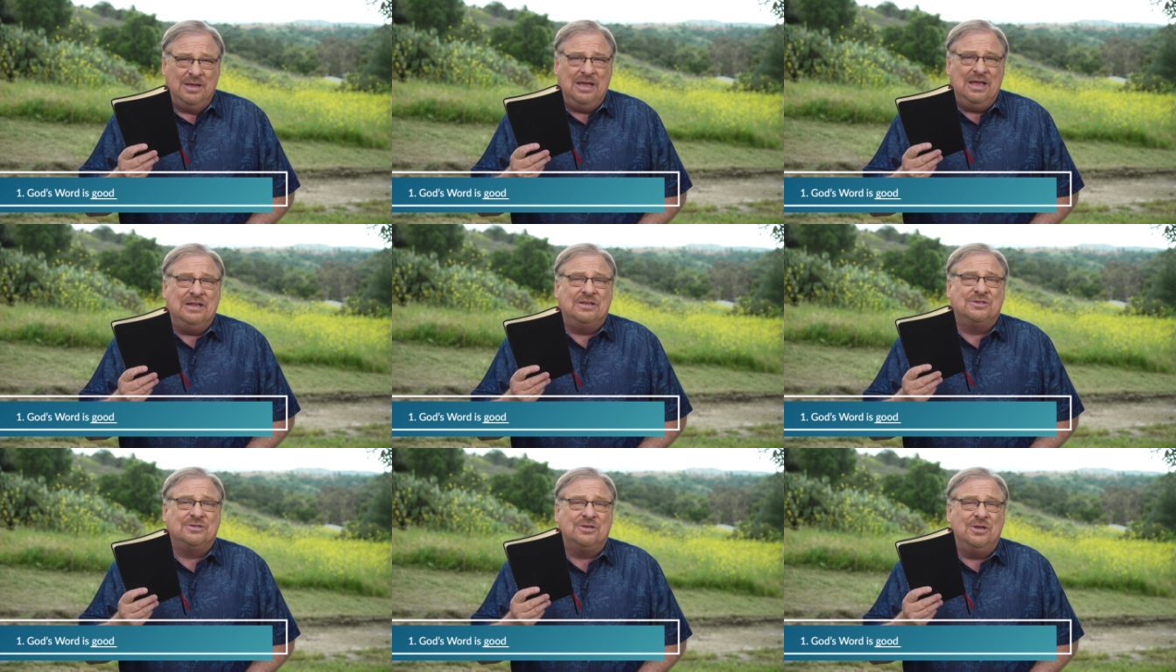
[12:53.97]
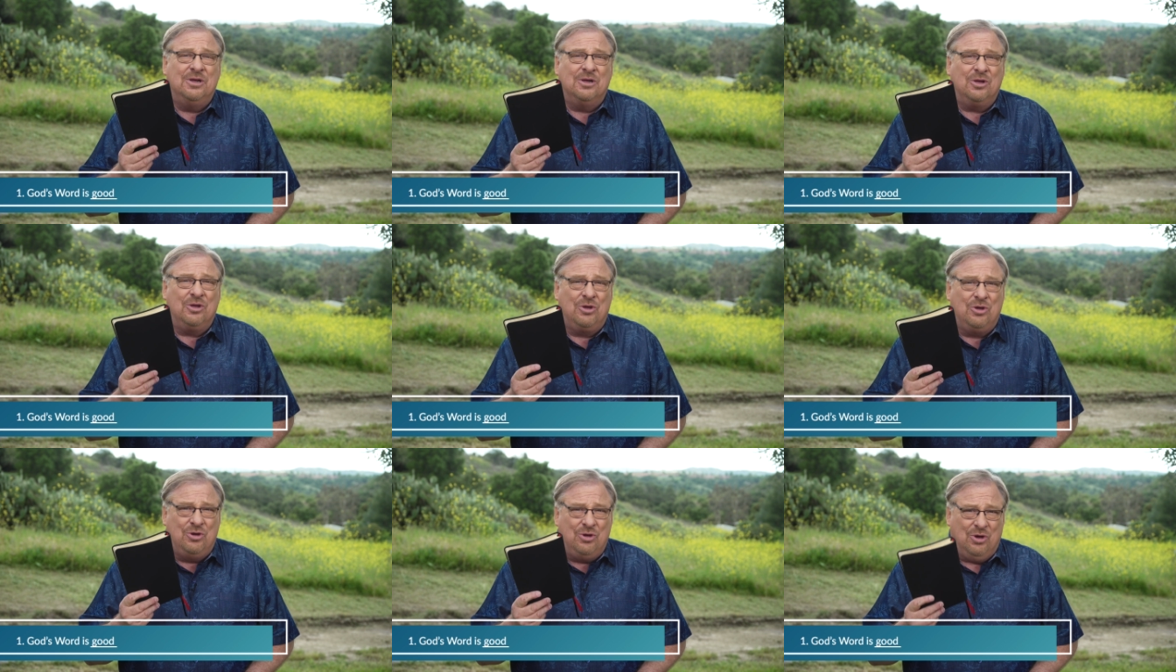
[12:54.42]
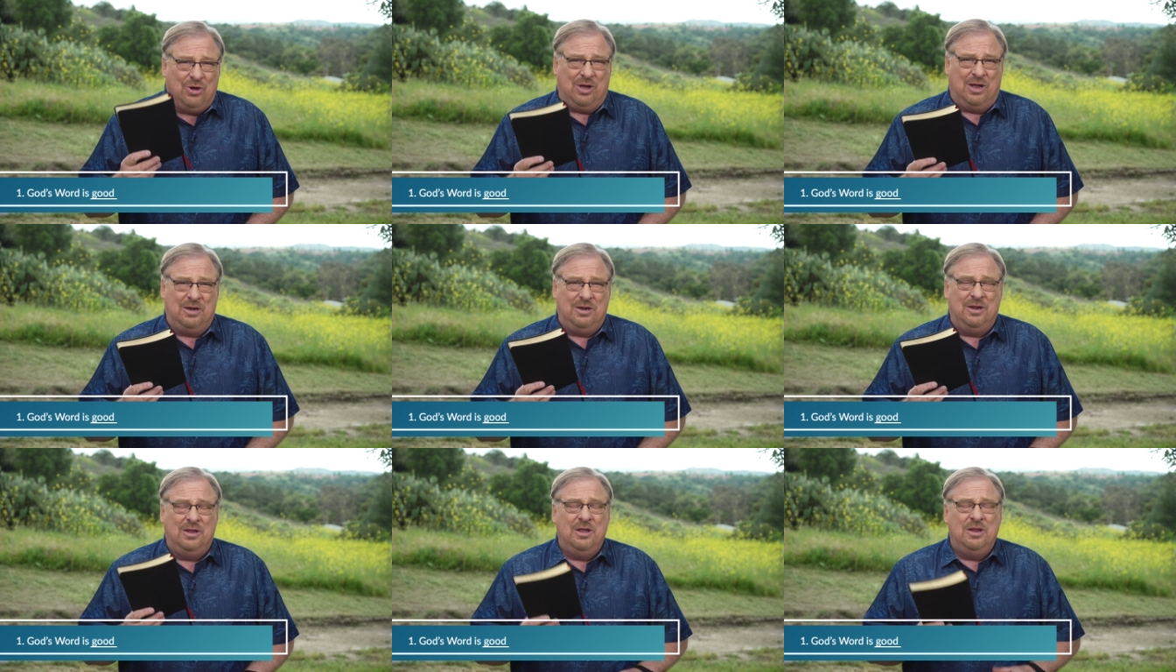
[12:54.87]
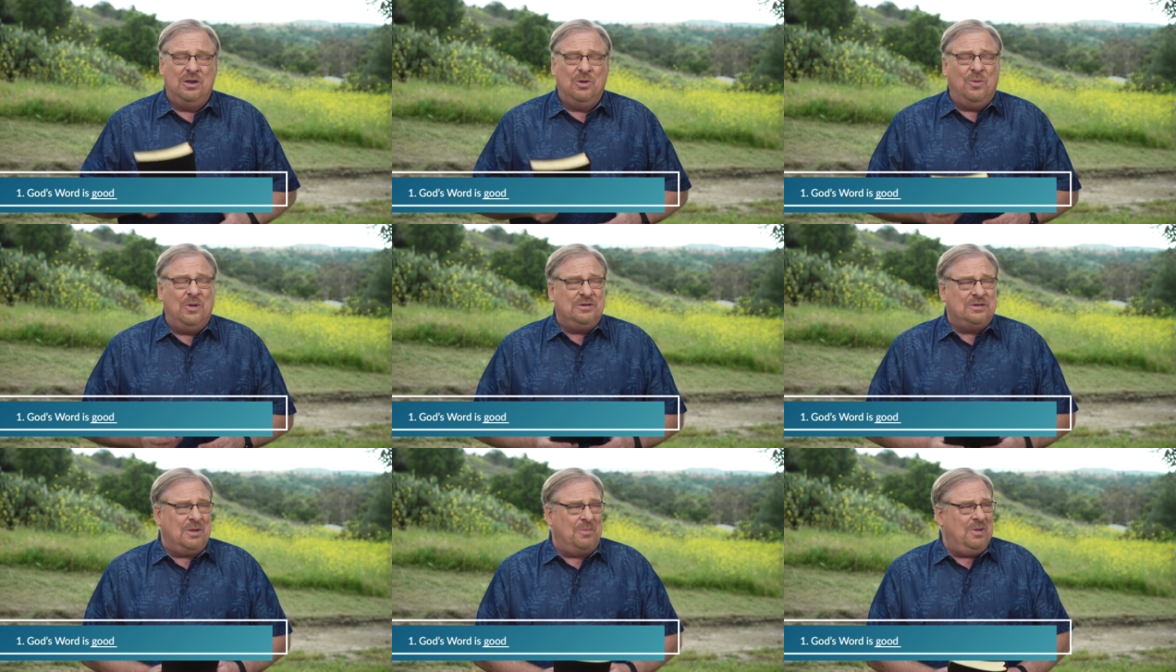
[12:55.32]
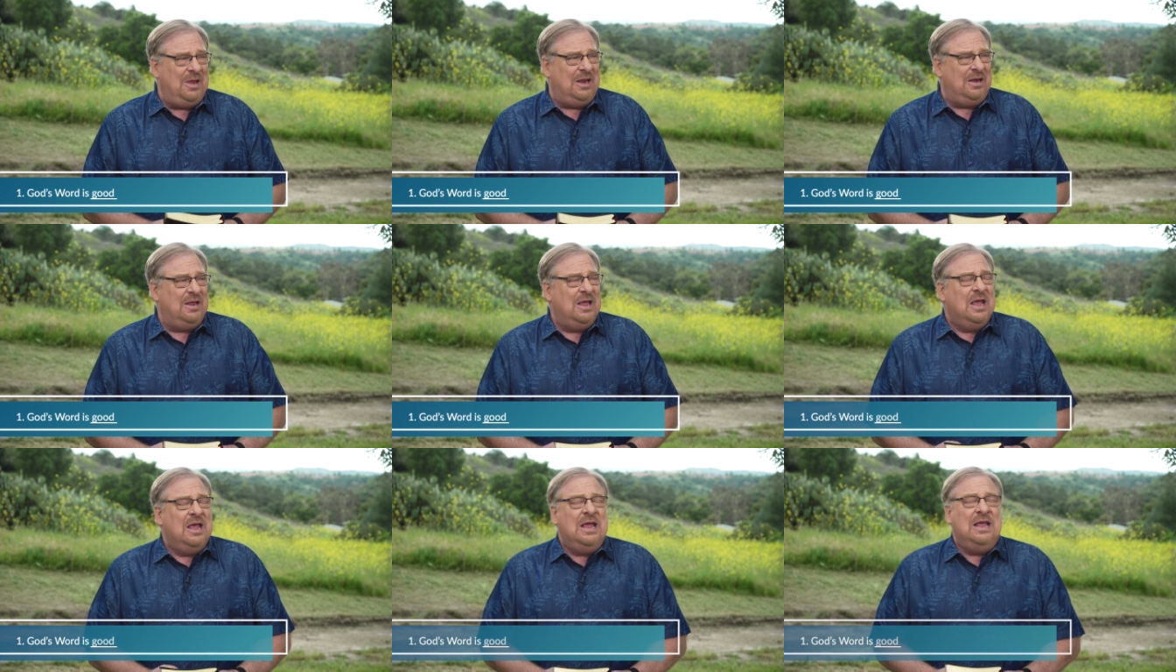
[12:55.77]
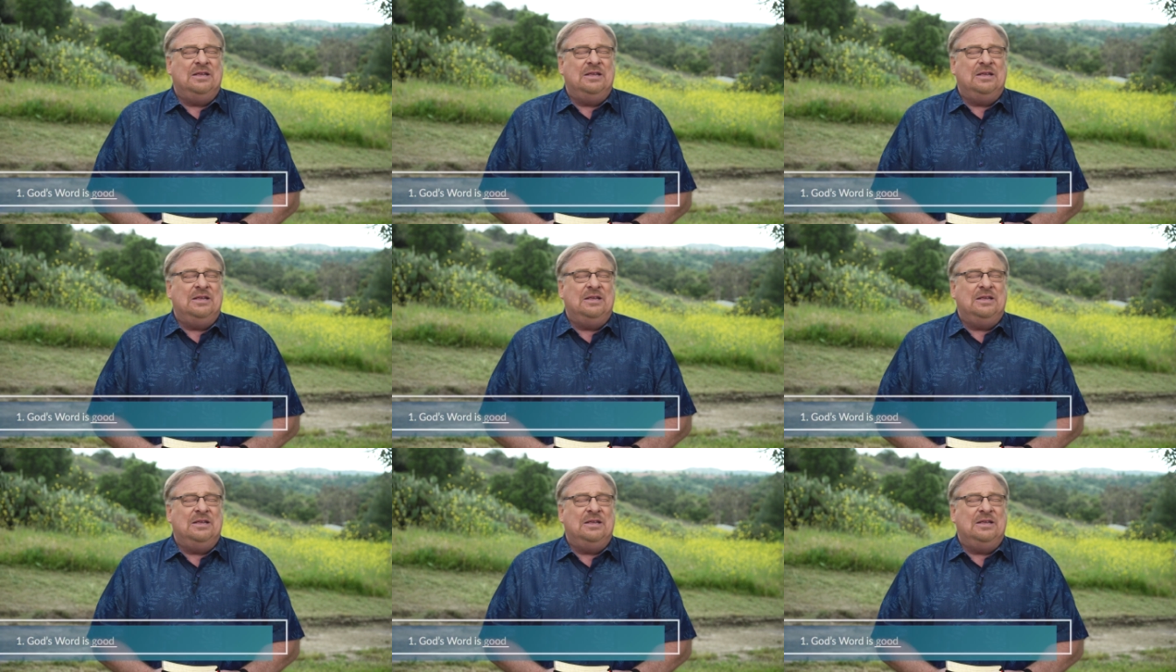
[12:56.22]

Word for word: It's good. Now, what does that mean?